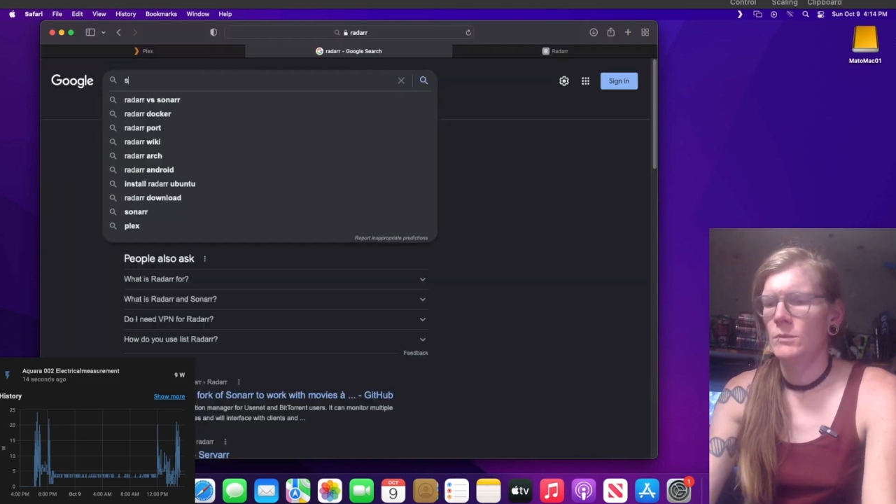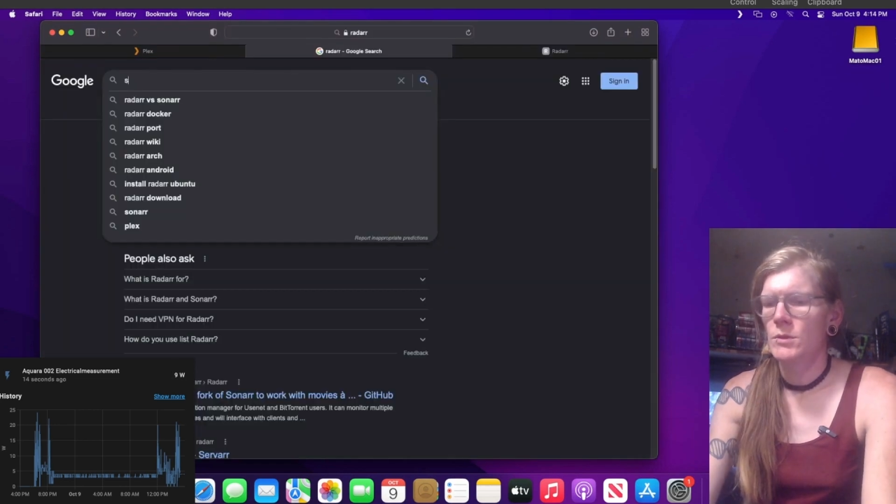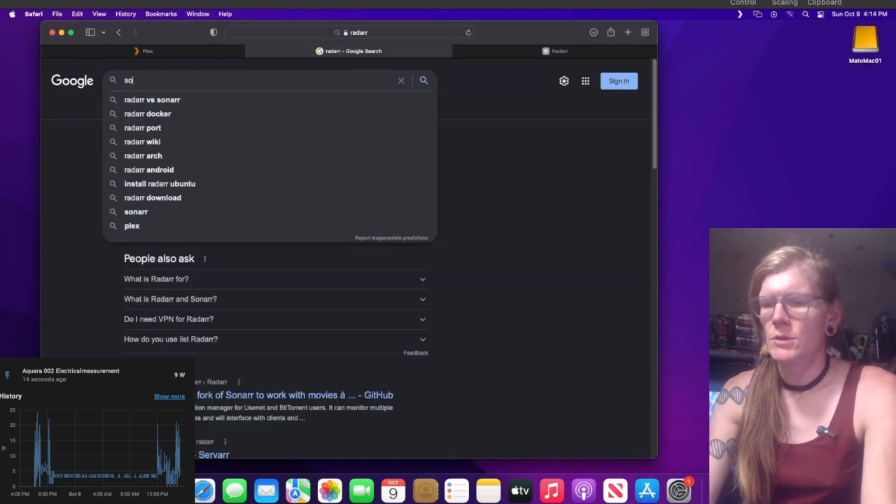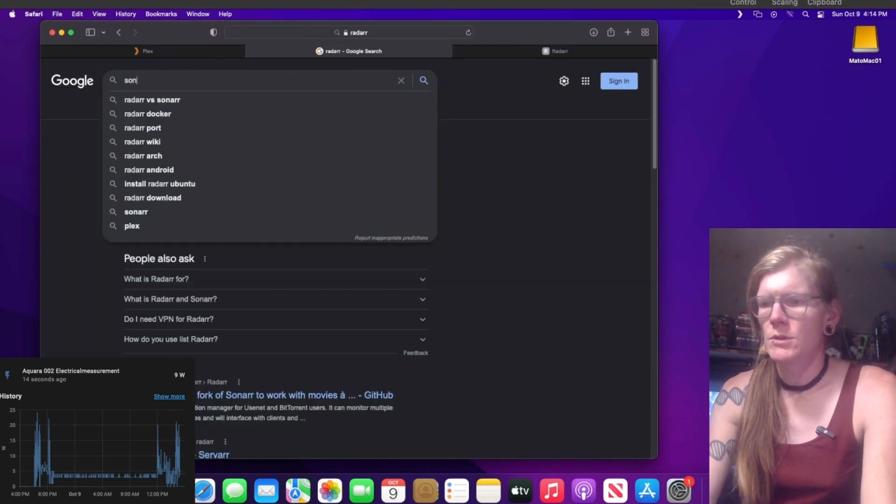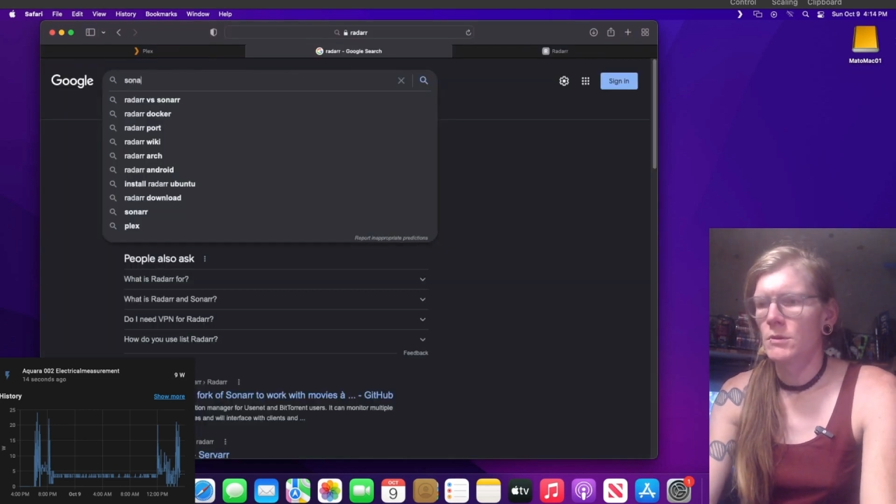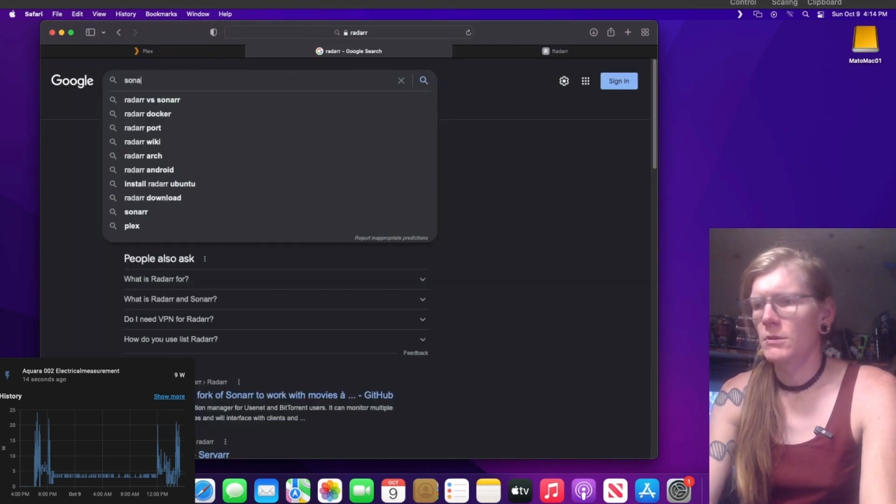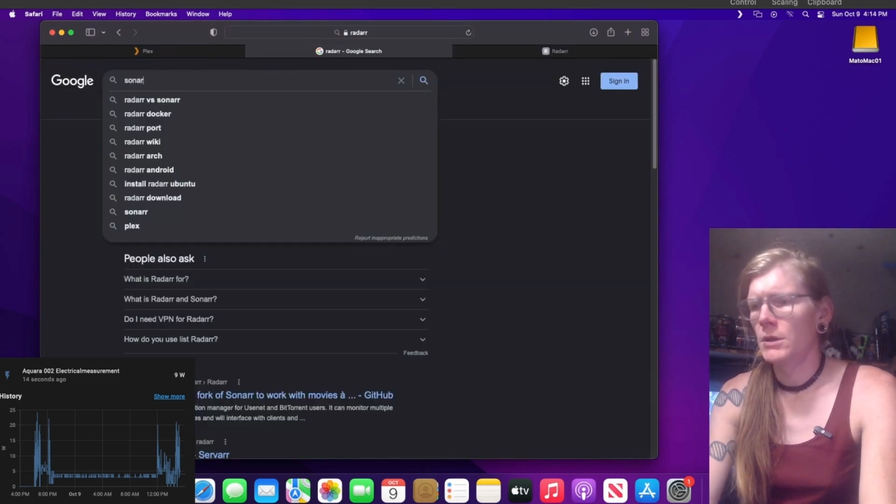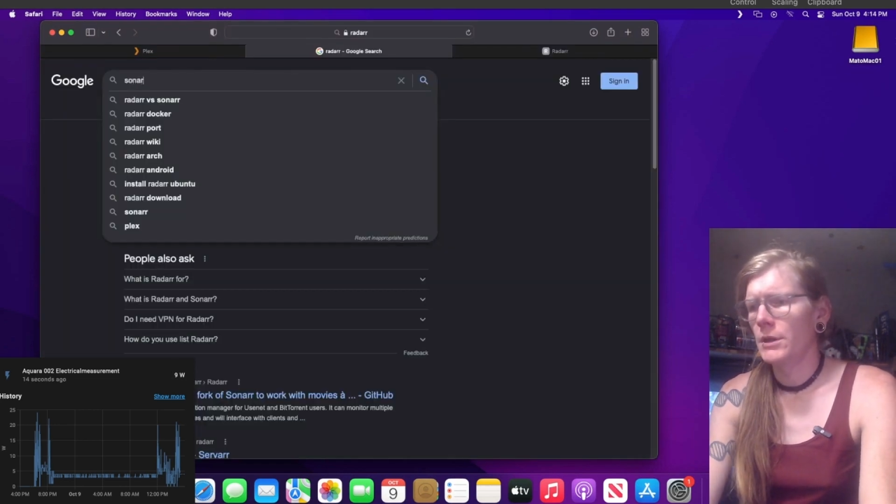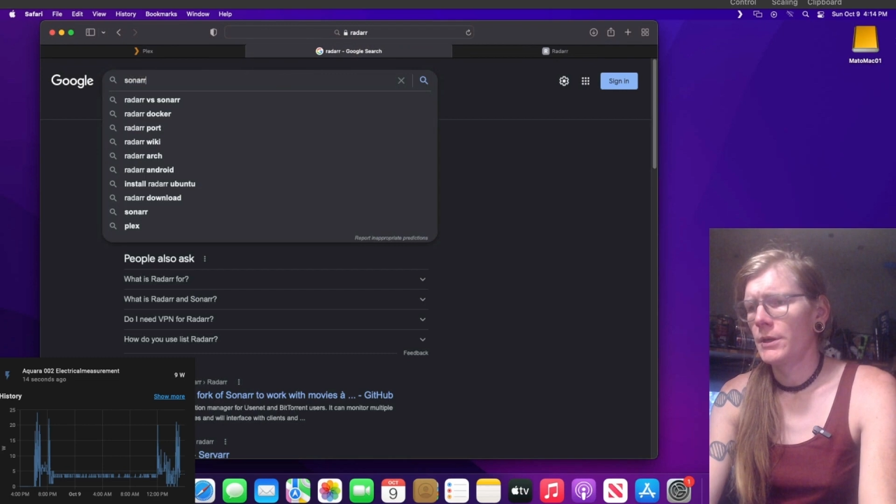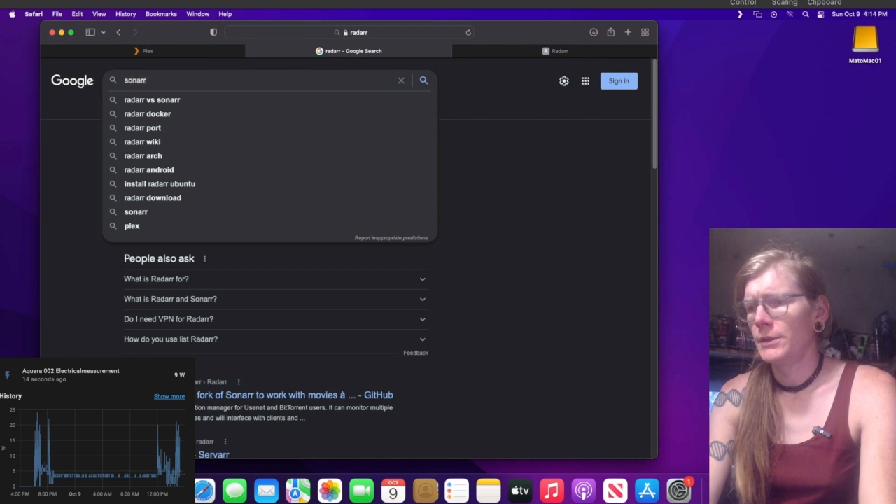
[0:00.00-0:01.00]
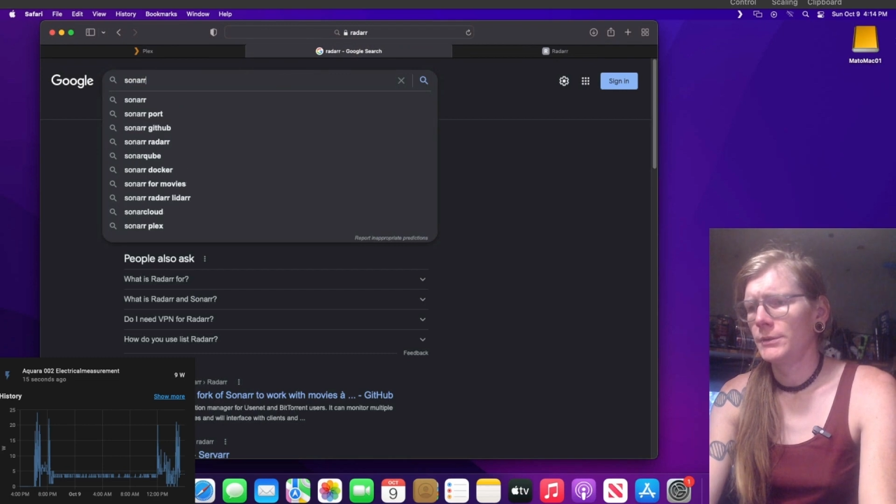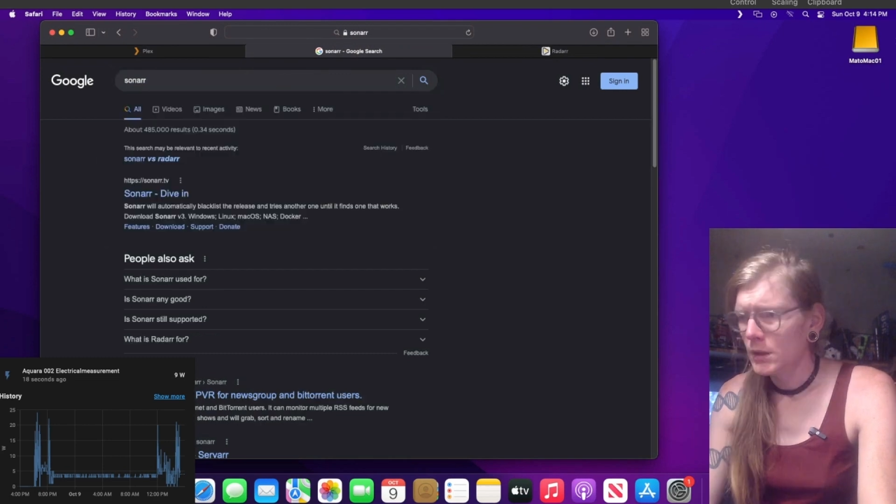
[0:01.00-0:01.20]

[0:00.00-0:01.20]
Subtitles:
sonar.